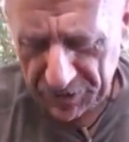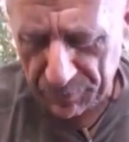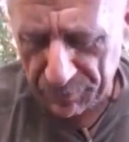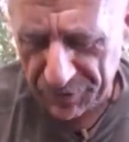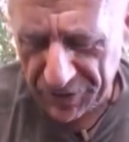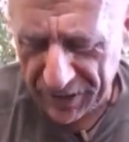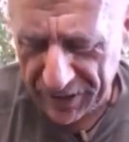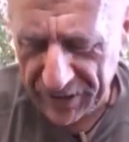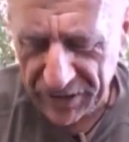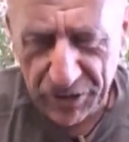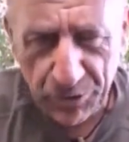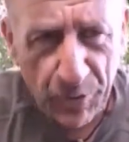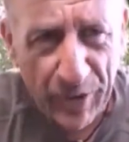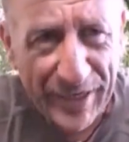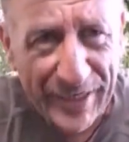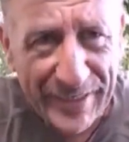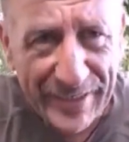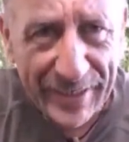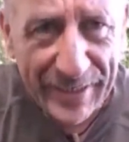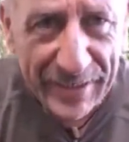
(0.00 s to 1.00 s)
something
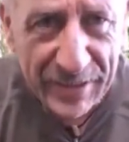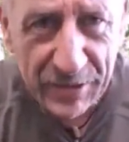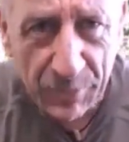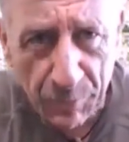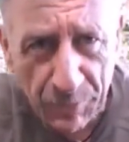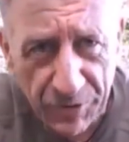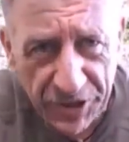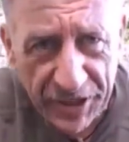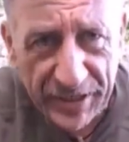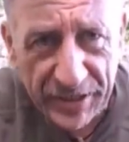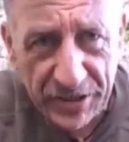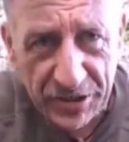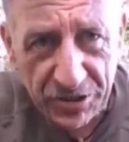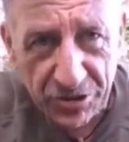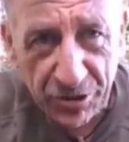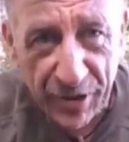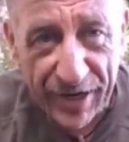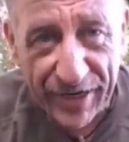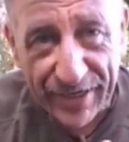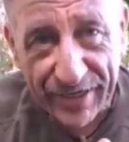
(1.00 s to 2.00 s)
to eat, something
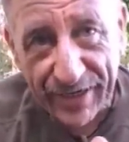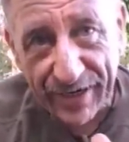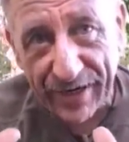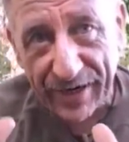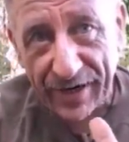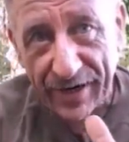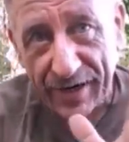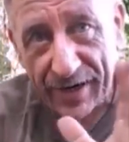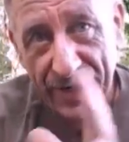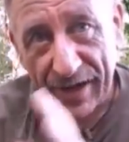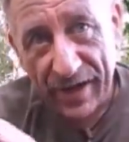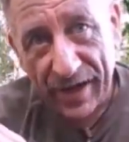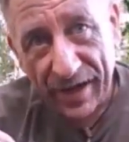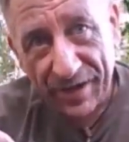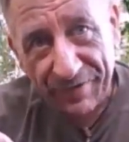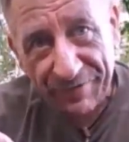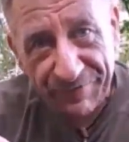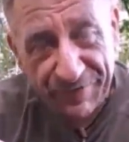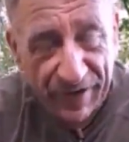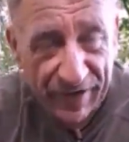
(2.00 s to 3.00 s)
to drink,
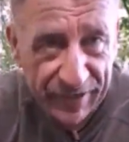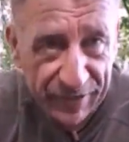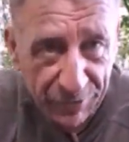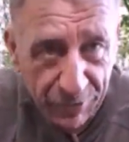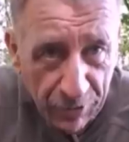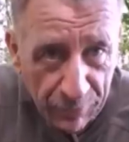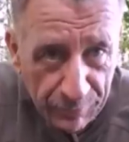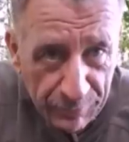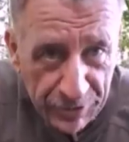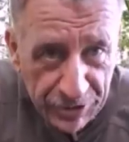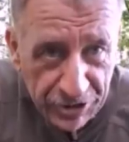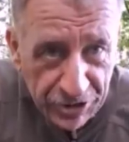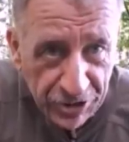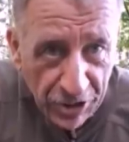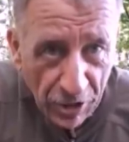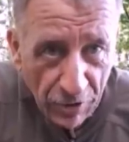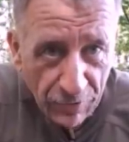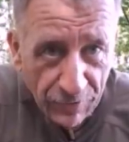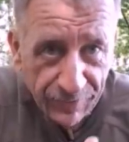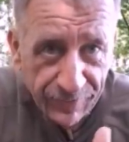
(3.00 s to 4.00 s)
fire up the
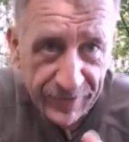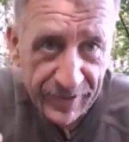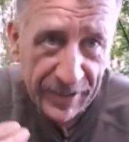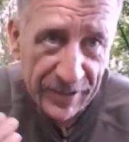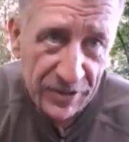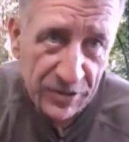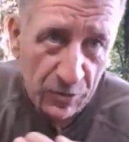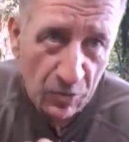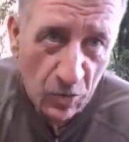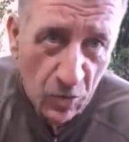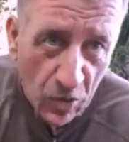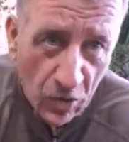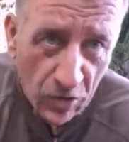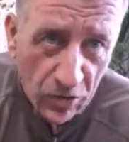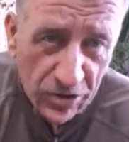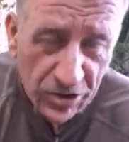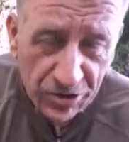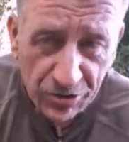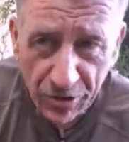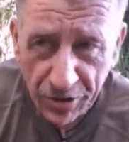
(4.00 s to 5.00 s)
stove, get some
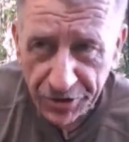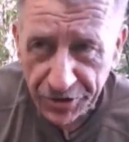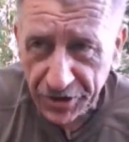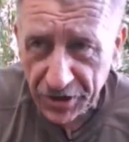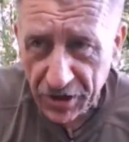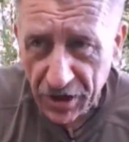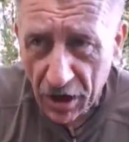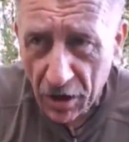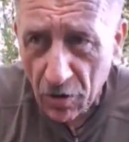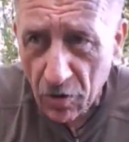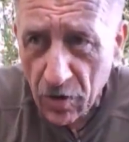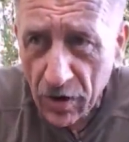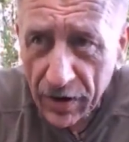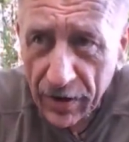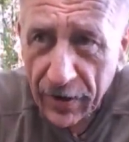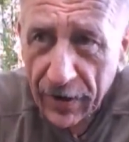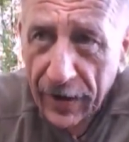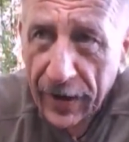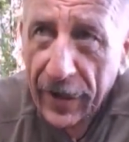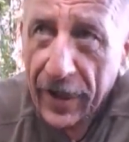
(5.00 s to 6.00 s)
water on the
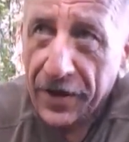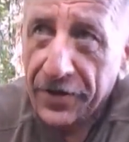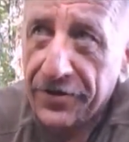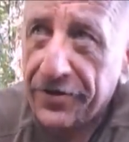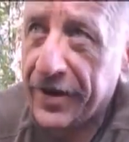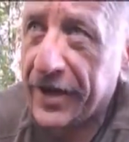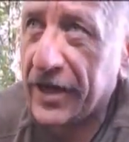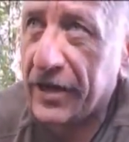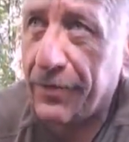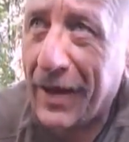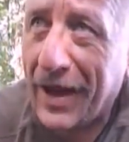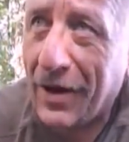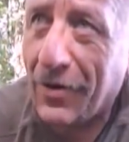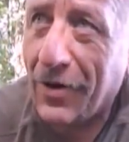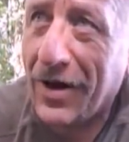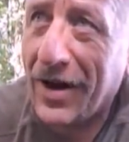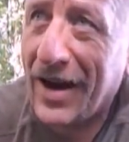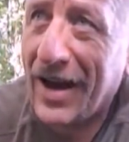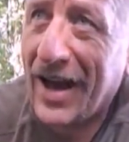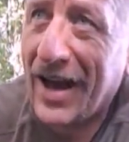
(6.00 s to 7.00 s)
go, think
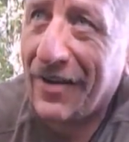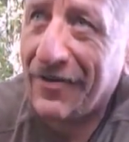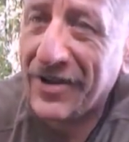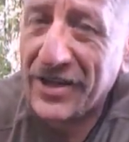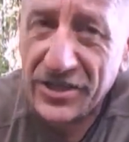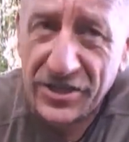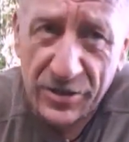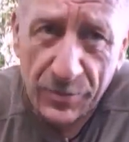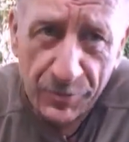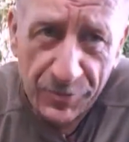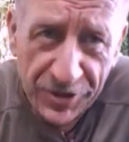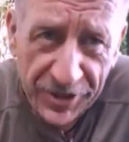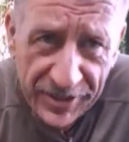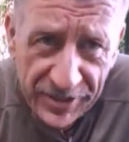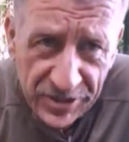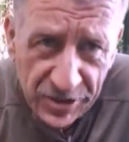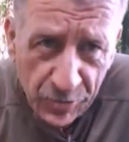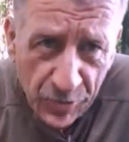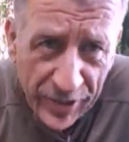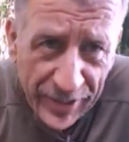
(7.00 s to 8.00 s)
about having
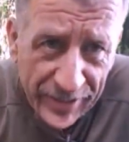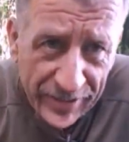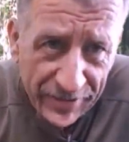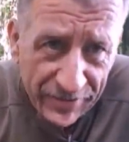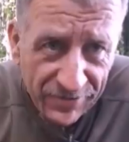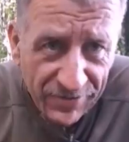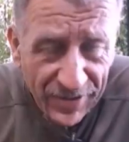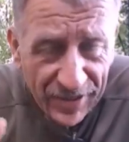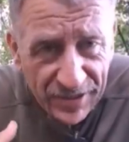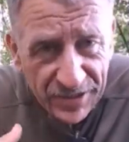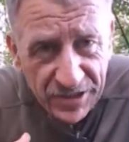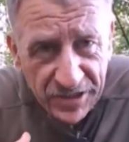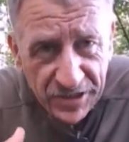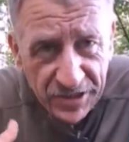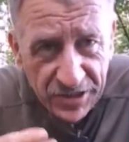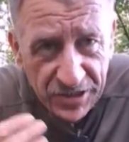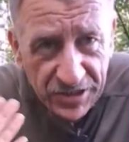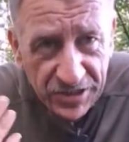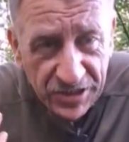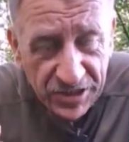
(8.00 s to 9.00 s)
something to eat
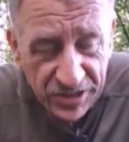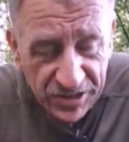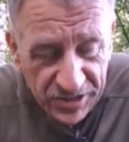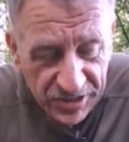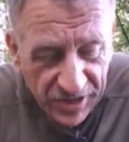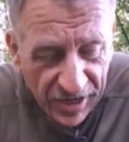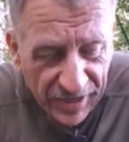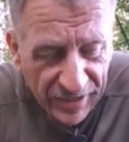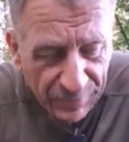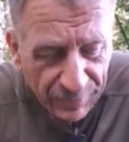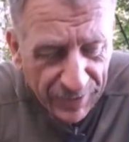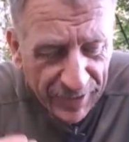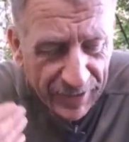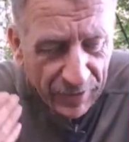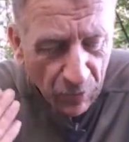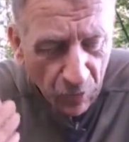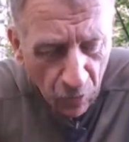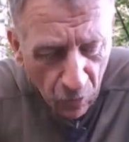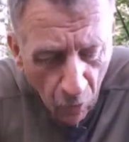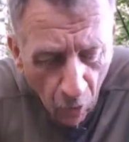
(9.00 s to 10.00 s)
that's going to sustain
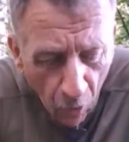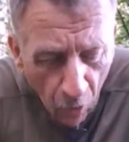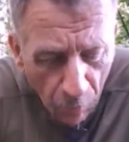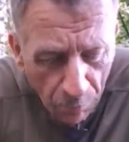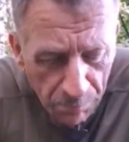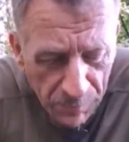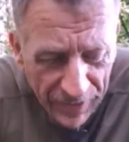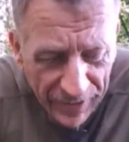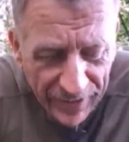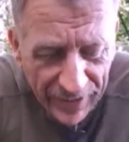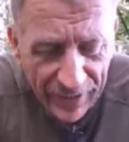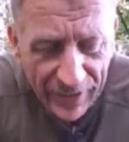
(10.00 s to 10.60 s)
me, warm